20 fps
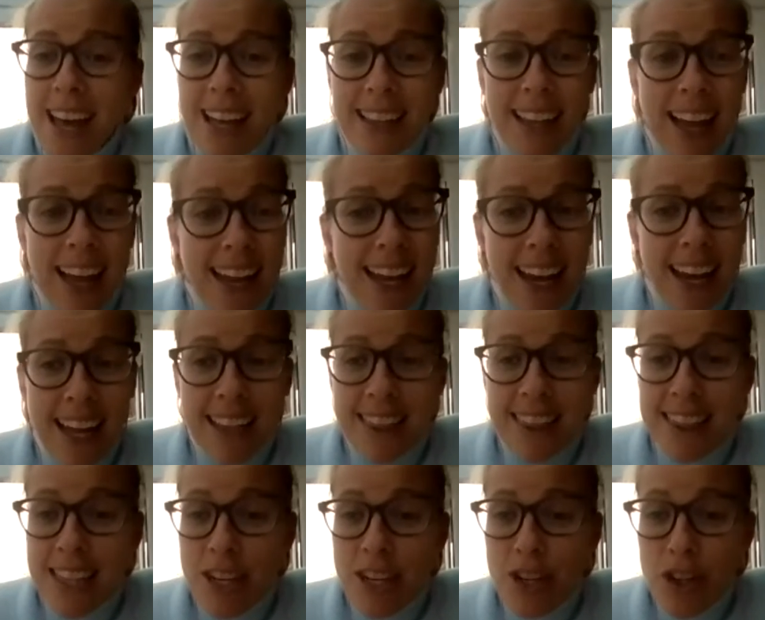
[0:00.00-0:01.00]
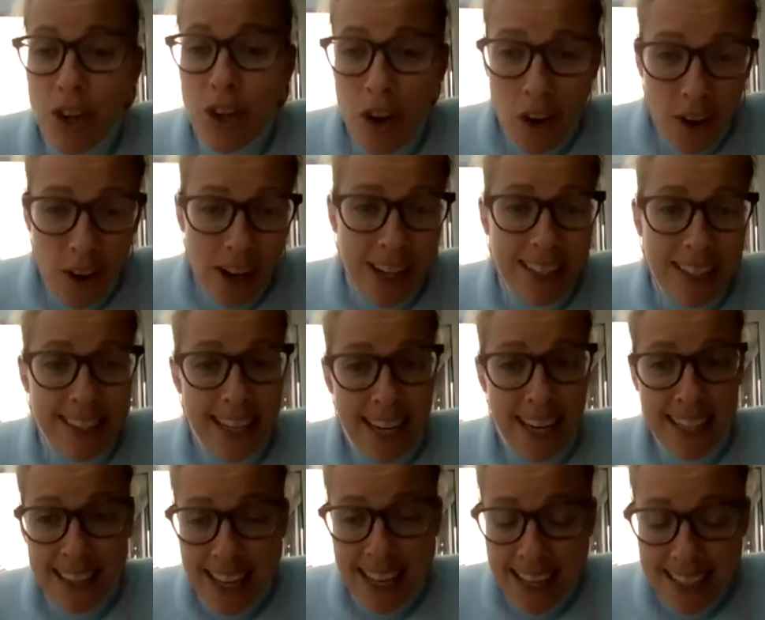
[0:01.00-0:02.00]
Like the noise
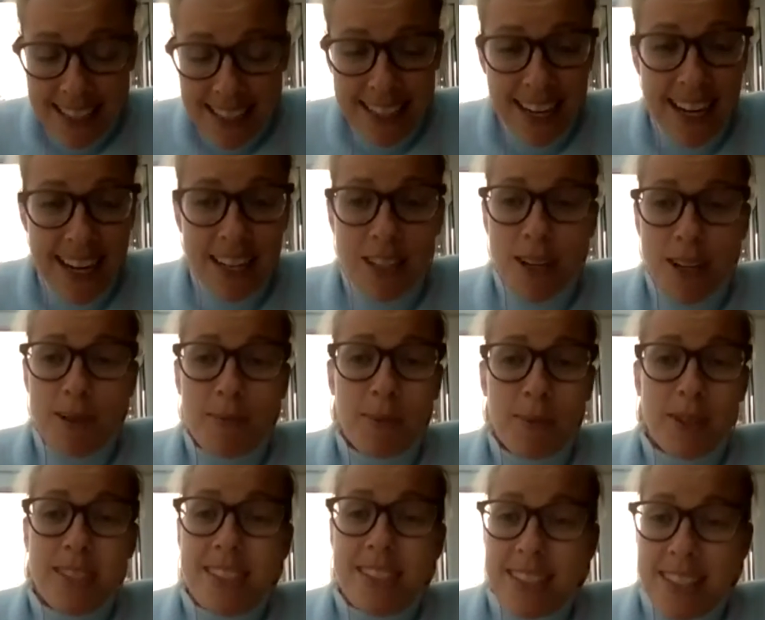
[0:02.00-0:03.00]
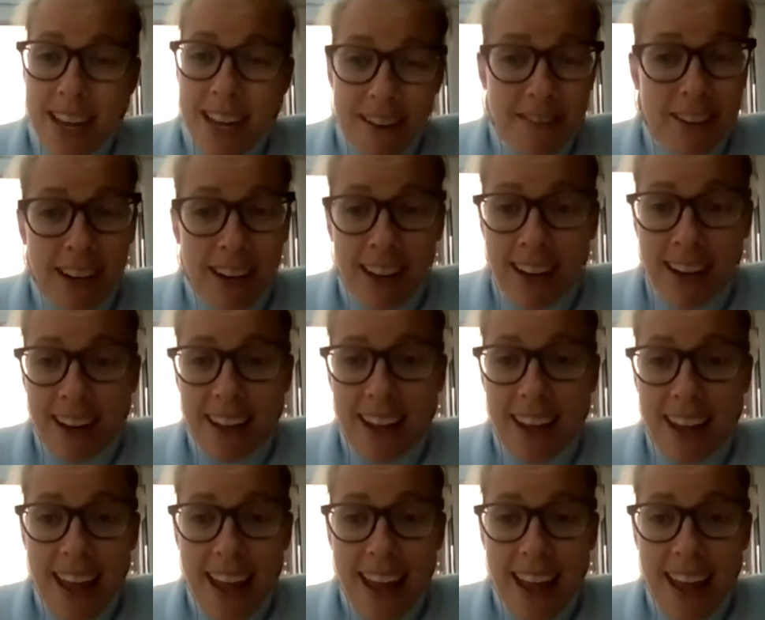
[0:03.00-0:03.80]
in that stadium was deafening.